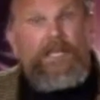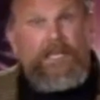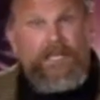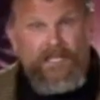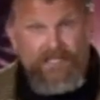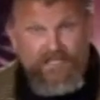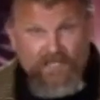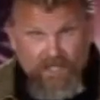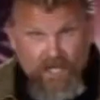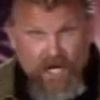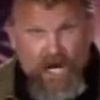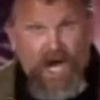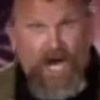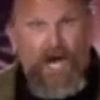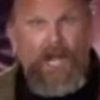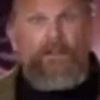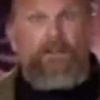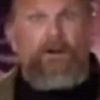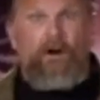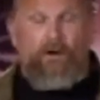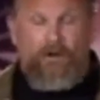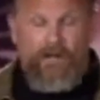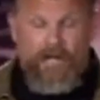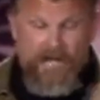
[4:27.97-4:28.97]
He is God.
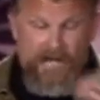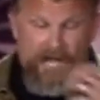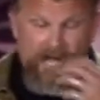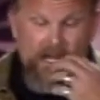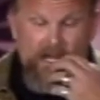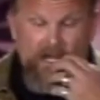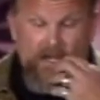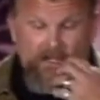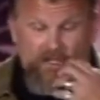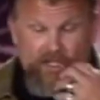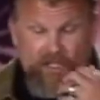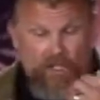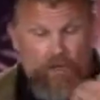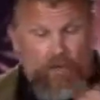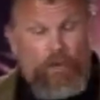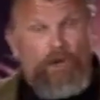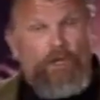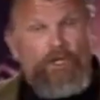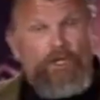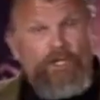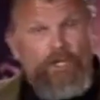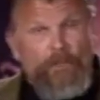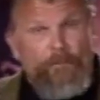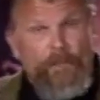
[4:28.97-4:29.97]
Okay. Do you
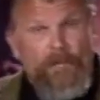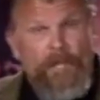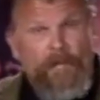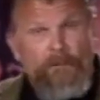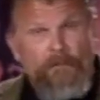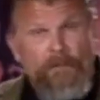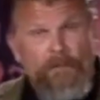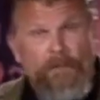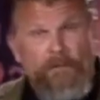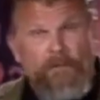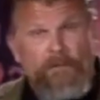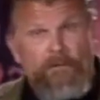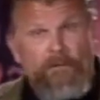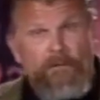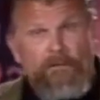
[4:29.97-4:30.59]
worship him?